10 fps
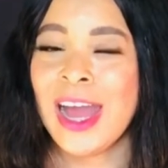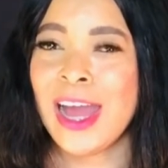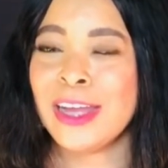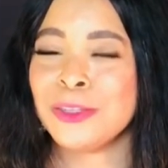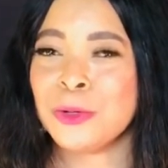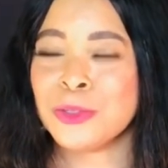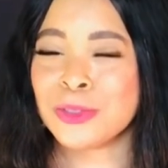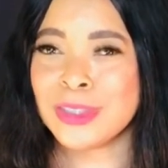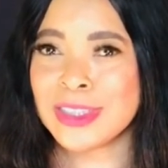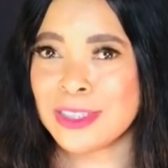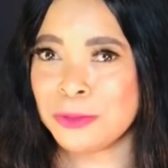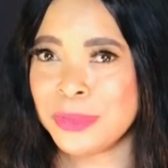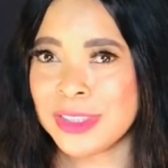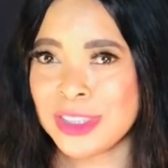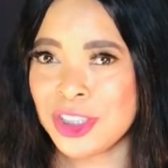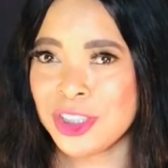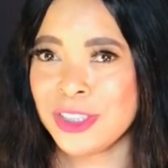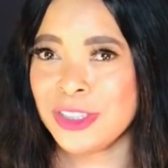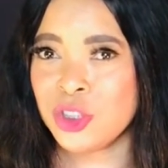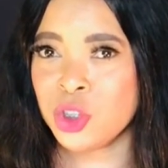And also there's an
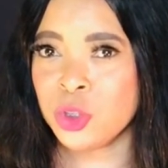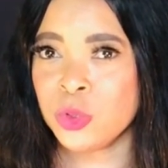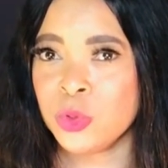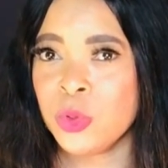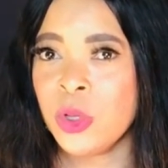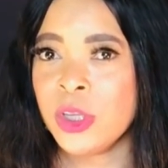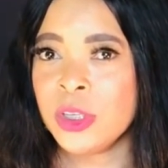opposition to